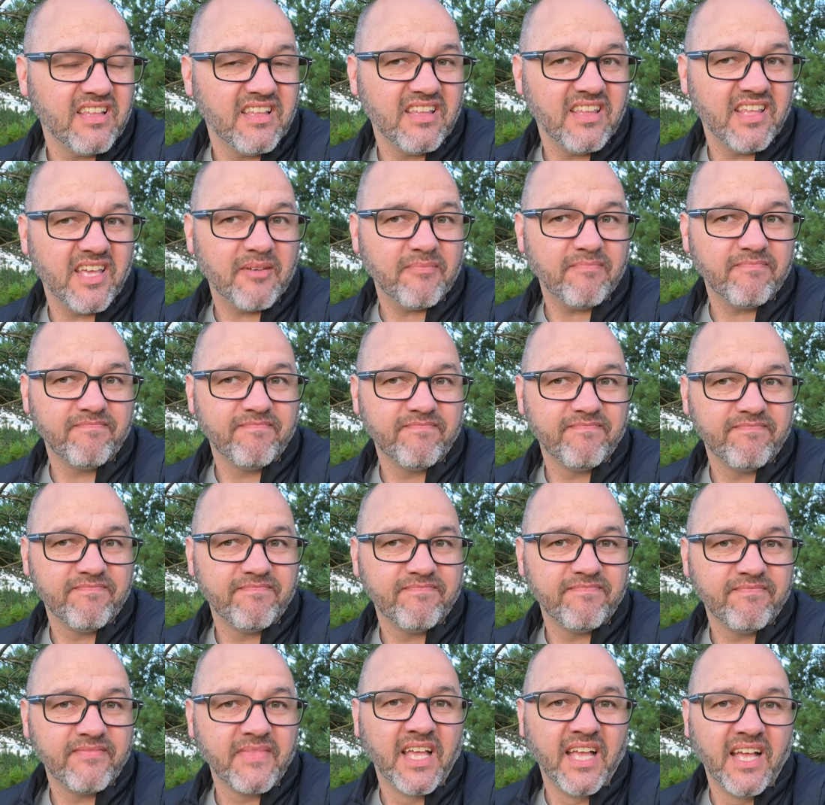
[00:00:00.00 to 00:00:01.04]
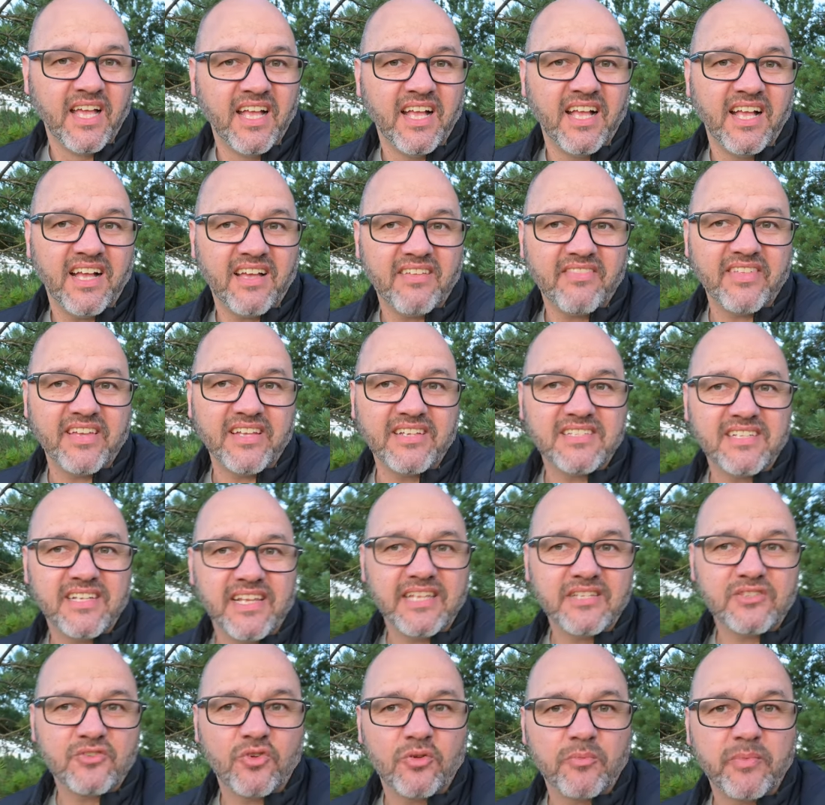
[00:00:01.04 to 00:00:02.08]
Yeah. I think
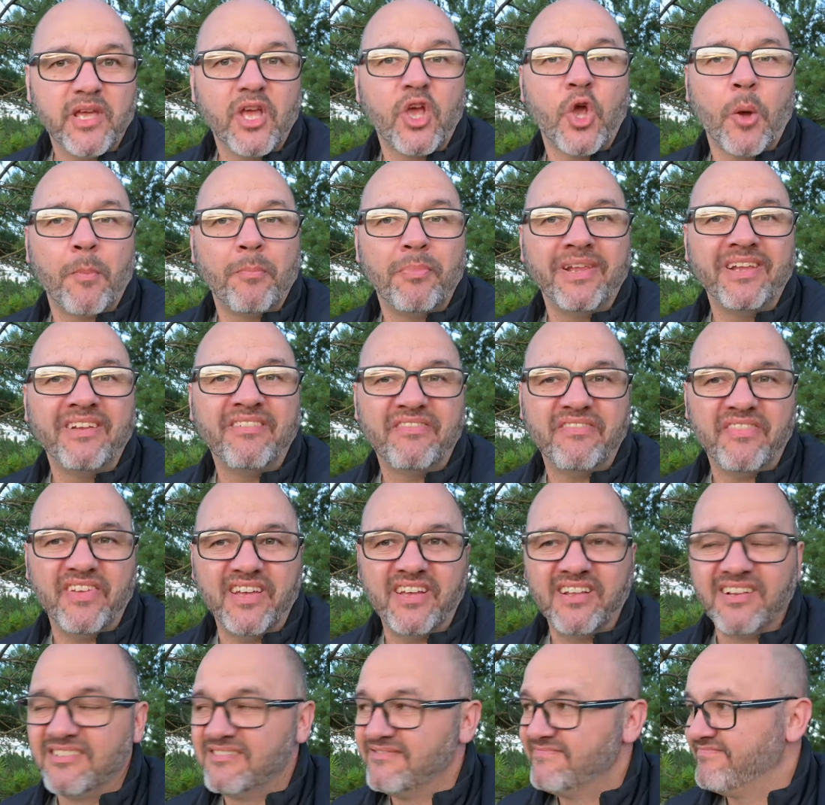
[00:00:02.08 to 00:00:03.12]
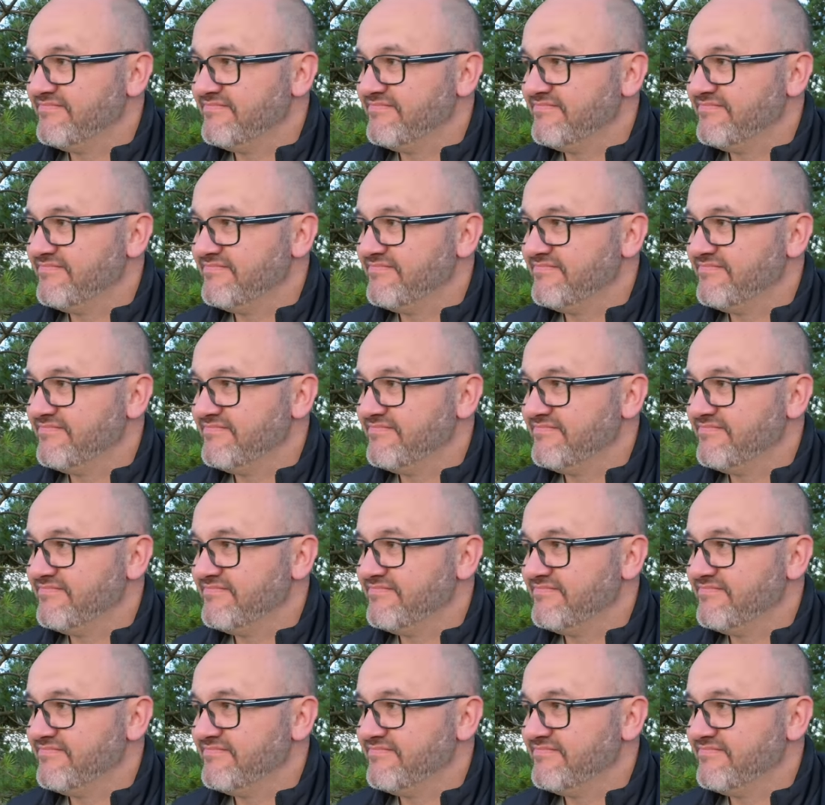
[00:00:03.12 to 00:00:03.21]
tonight's going to be a complete fail.